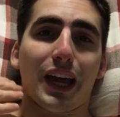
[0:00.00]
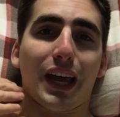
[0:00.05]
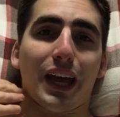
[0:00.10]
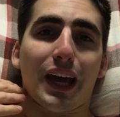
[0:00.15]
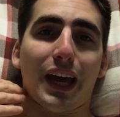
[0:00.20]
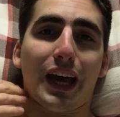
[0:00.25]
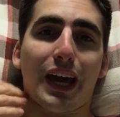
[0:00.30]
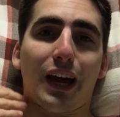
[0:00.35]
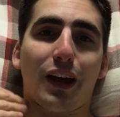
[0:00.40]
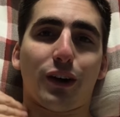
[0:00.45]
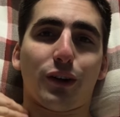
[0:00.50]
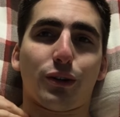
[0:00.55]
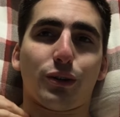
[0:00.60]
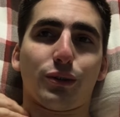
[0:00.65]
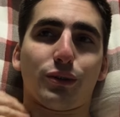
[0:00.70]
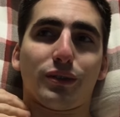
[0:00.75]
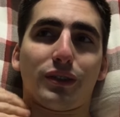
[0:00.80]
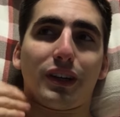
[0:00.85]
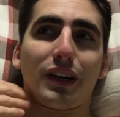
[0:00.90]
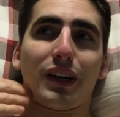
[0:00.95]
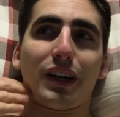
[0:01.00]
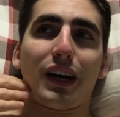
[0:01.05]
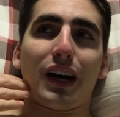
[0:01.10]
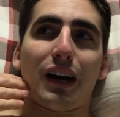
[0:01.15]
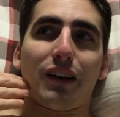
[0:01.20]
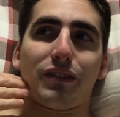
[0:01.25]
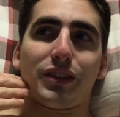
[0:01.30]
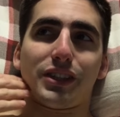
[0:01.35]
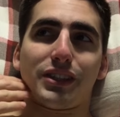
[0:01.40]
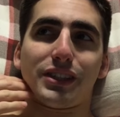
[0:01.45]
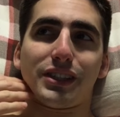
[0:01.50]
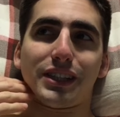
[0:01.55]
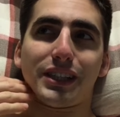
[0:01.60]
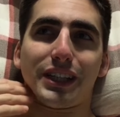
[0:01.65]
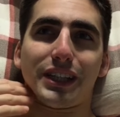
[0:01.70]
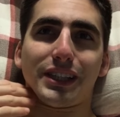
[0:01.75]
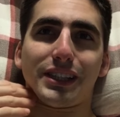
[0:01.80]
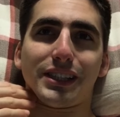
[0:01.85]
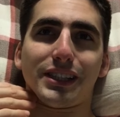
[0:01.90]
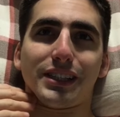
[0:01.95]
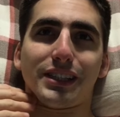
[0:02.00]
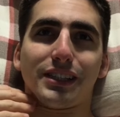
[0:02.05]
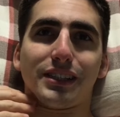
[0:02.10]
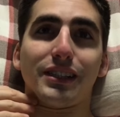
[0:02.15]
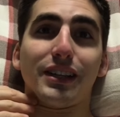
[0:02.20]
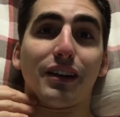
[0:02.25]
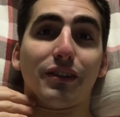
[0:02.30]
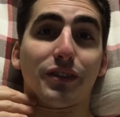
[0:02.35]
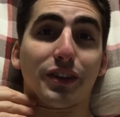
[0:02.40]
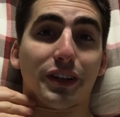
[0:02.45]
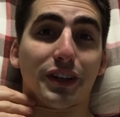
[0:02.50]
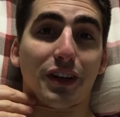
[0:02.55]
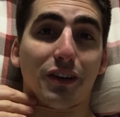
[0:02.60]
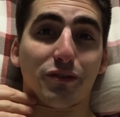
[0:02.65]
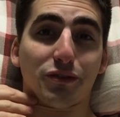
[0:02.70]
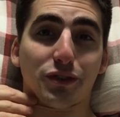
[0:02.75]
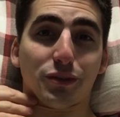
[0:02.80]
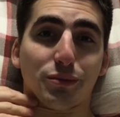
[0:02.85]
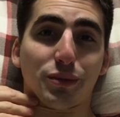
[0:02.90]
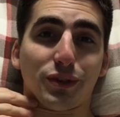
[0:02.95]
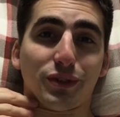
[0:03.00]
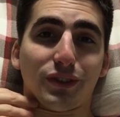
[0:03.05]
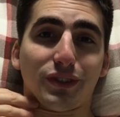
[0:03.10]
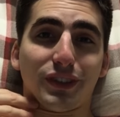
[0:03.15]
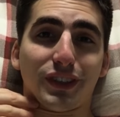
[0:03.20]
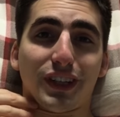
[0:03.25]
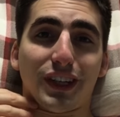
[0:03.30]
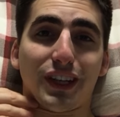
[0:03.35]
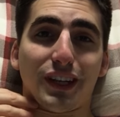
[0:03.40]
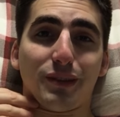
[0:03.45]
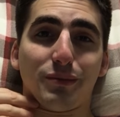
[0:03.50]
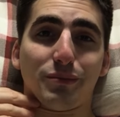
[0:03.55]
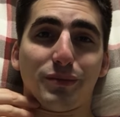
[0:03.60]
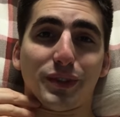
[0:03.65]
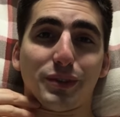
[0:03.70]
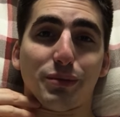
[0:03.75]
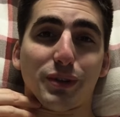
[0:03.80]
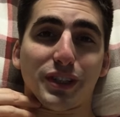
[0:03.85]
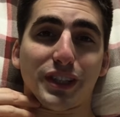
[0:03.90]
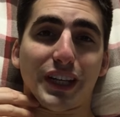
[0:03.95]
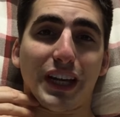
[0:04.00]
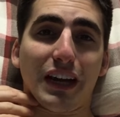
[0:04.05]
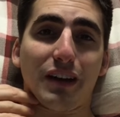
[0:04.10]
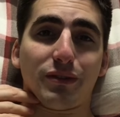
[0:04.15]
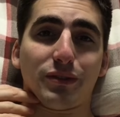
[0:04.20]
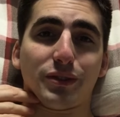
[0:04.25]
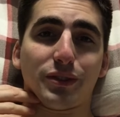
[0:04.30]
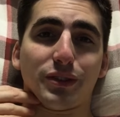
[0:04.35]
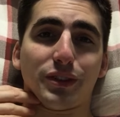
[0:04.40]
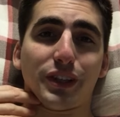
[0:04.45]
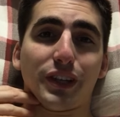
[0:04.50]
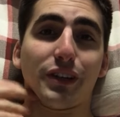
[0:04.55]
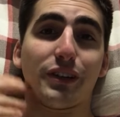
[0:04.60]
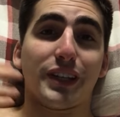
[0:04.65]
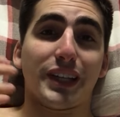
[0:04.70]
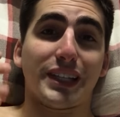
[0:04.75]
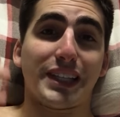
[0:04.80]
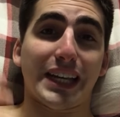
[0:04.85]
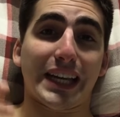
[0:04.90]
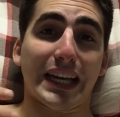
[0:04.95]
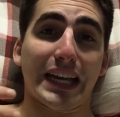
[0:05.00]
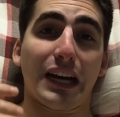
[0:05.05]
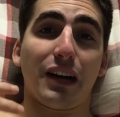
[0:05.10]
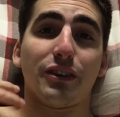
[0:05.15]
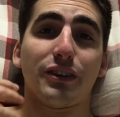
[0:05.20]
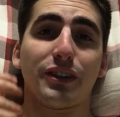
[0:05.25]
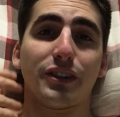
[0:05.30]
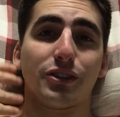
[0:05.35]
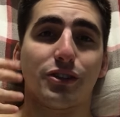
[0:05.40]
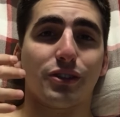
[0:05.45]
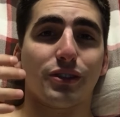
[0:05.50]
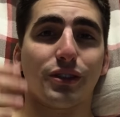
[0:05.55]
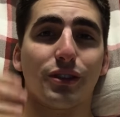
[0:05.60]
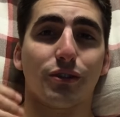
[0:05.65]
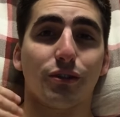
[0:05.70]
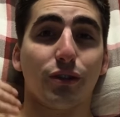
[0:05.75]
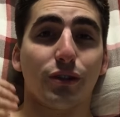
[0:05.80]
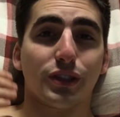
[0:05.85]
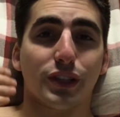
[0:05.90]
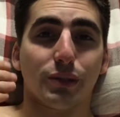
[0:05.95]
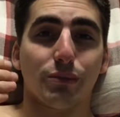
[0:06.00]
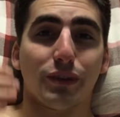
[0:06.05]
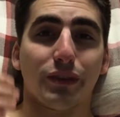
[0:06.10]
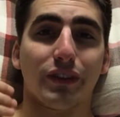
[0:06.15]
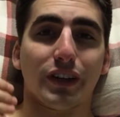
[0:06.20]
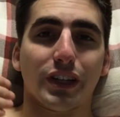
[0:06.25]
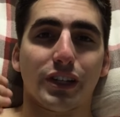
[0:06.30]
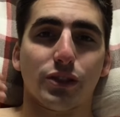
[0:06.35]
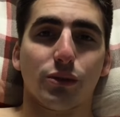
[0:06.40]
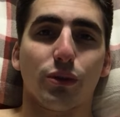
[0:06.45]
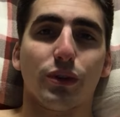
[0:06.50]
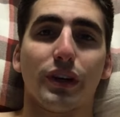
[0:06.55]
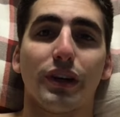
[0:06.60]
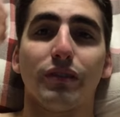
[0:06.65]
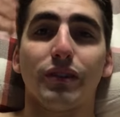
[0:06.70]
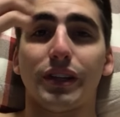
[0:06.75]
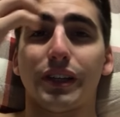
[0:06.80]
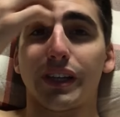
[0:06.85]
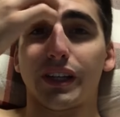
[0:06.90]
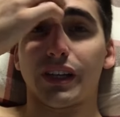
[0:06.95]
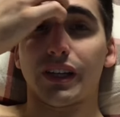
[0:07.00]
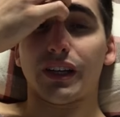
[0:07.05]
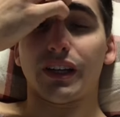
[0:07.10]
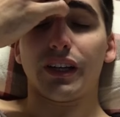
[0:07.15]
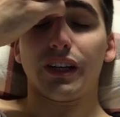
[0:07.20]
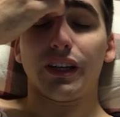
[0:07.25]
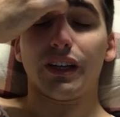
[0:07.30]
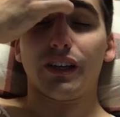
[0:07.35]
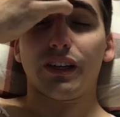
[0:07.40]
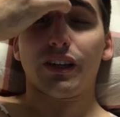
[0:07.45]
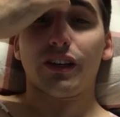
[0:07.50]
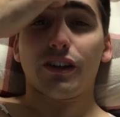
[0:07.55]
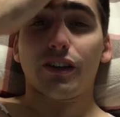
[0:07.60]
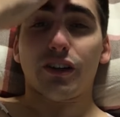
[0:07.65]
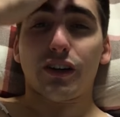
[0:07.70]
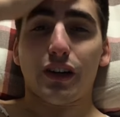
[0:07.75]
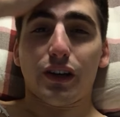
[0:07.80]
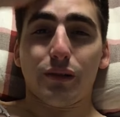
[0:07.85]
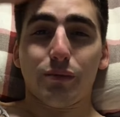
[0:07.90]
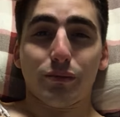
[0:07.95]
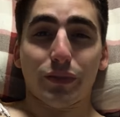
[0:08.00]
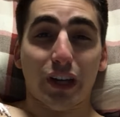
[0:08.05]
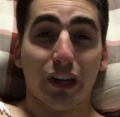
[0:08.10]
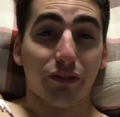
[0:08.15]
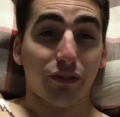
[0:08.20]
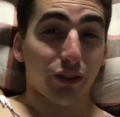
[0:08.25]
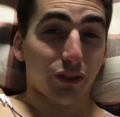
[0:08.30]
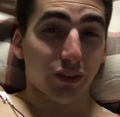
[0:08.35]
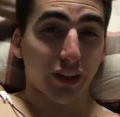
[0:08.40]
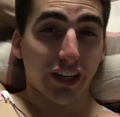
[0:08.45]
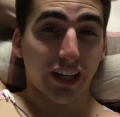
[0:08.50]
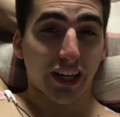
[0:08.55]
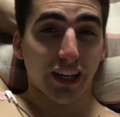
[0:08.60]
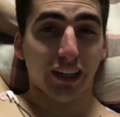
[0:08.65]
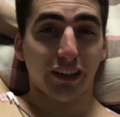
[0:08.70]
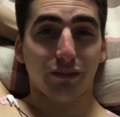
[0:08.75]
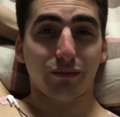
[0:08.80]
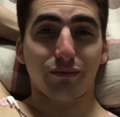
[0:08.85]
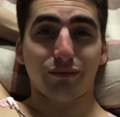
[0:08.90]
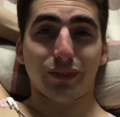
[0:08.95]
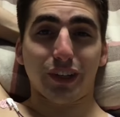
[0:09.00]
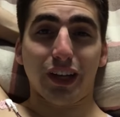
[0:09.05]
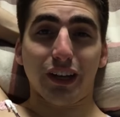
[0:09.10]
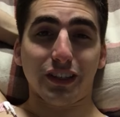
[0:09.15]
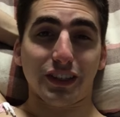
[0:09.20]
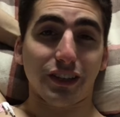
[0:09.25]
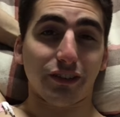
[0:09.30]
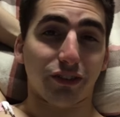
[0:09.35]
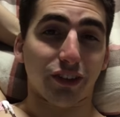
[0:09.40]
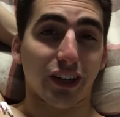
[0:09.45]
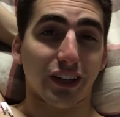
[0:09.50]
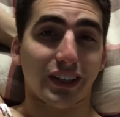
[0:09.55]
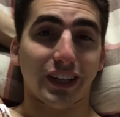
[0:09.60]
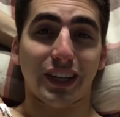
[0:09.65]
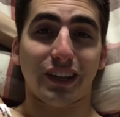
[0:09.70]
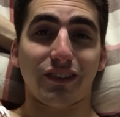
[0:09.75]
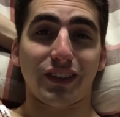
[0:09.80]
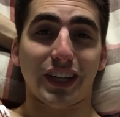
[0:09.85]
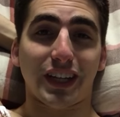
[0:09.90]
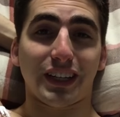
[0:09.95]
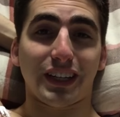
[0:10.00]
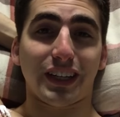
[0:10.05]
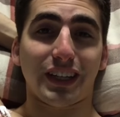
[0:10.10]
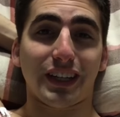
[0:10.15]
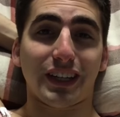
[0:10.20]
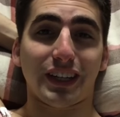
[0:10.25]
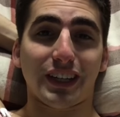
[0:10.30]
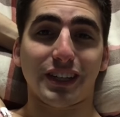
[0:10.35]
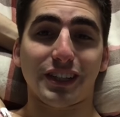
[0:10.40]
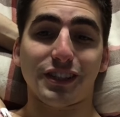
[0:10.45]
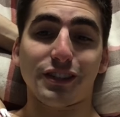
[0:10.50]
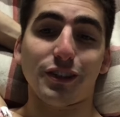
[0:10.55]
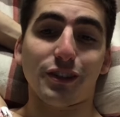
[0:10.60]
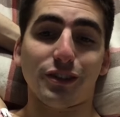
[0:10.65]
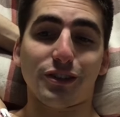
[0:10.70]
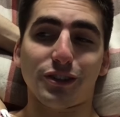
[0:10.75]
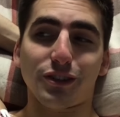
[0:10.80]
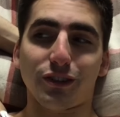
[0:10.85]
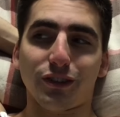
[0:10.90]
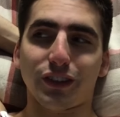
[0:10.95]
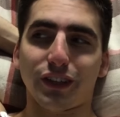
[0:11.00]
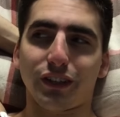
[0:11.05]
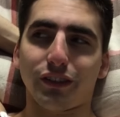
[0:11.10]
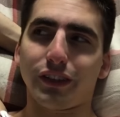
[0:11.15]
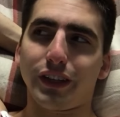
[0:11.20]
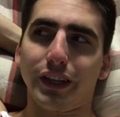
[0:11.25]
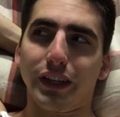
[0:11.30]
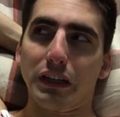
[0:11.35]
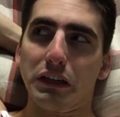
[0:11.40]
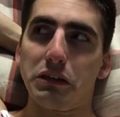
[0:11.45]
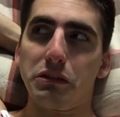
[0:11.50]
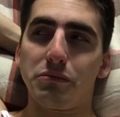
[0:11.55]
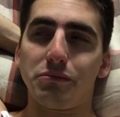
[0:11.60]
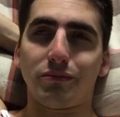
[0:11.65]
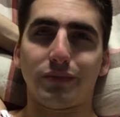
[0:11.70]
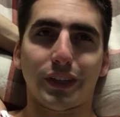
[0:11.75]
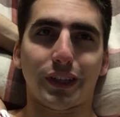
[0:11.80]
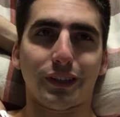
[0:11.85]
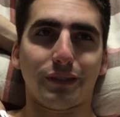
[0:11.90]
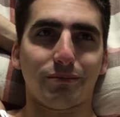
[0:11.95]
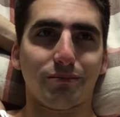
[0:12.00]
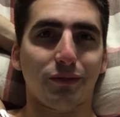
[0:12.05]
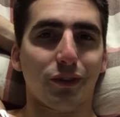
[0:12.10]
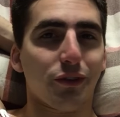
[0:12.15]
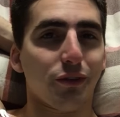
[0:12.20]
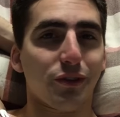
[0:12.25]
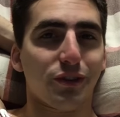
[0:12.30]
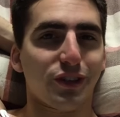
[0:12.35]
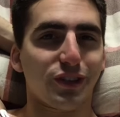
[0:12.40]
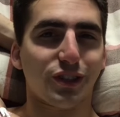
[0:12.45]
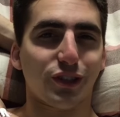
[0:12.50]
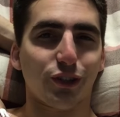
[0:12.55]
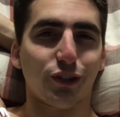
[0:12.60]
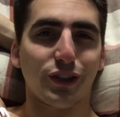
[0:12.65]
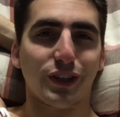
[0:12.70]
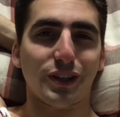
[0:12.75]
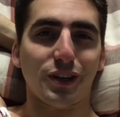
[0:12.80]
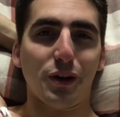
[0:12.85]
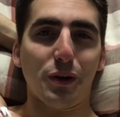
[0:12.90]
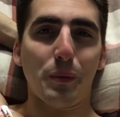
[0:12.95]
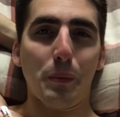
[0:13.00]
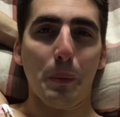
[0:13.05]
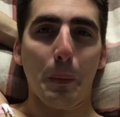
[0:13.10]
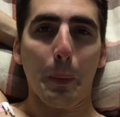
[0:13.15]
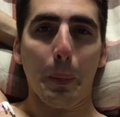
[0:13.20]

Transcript: how obviously it's not very comfortable, especially after they take it out. The throat's gonna be very sore and everything. But I feel great. I honestly forgot that I even had that in. I just noticed earlier, like, oh, my throat doesn't hurt at all.